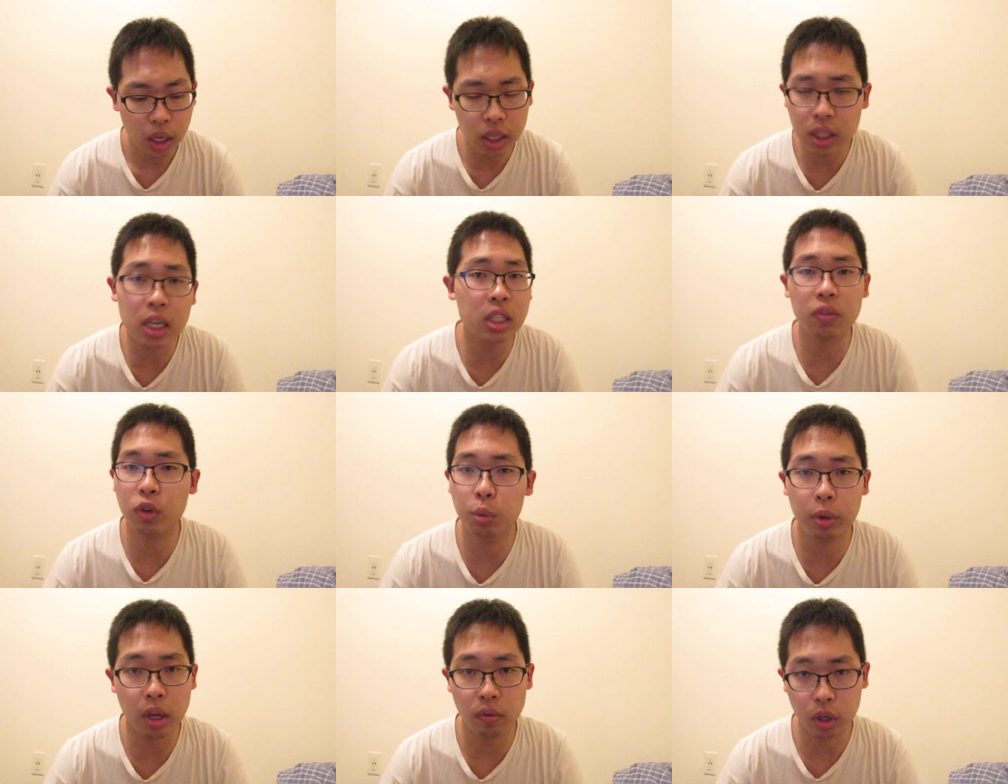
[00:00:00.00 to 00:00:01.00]
his sense of
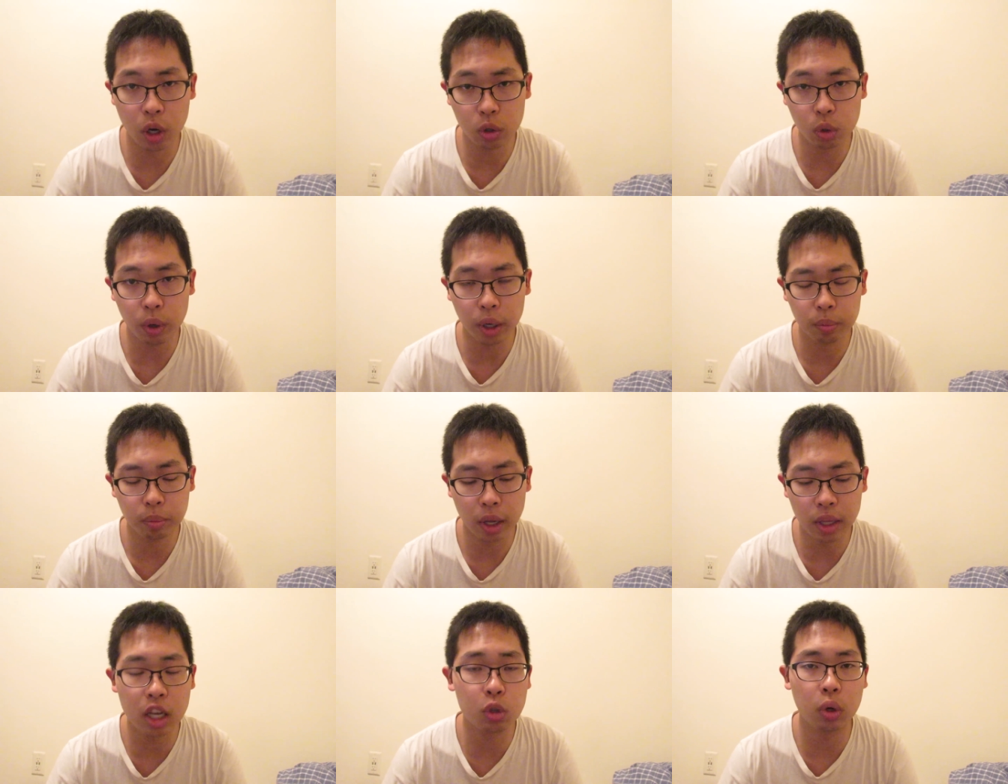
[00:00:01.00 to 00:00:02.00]
humor never goes away,
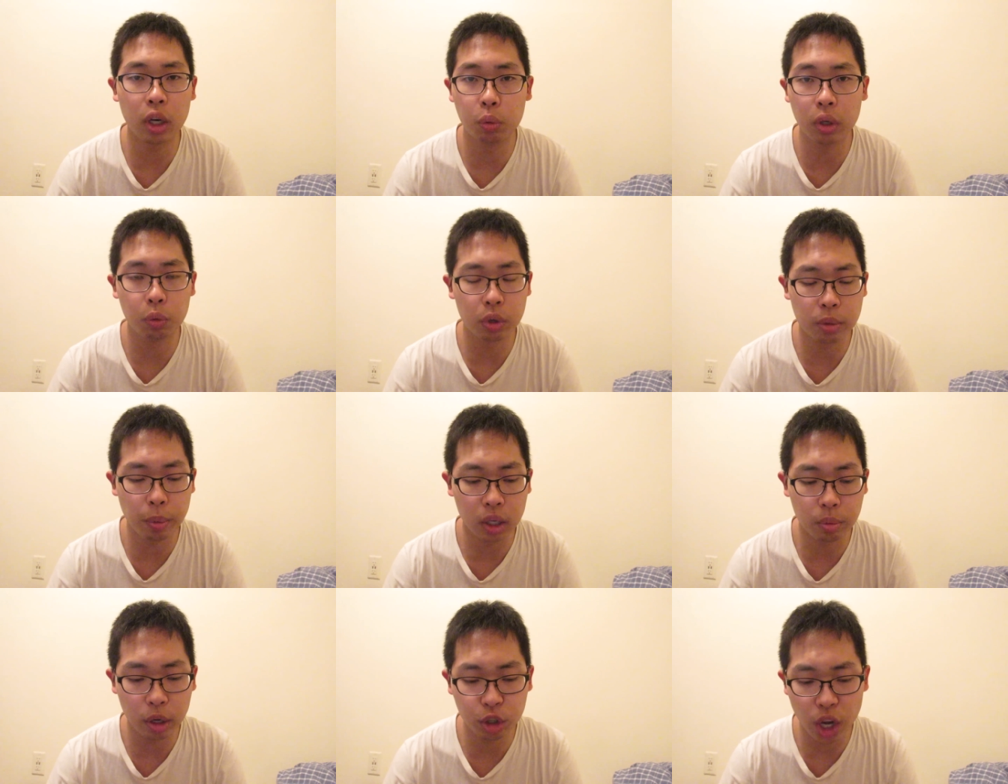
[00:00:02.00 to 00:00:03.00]
and that's what I really respect
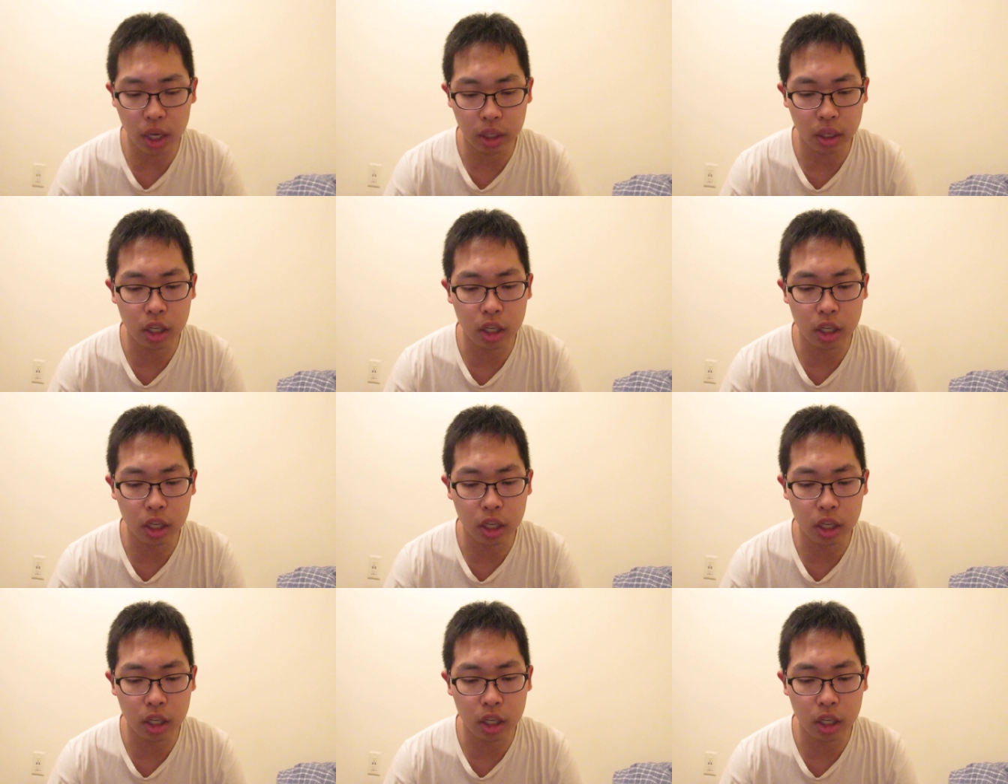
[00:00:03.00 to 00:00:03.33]
about Jackson.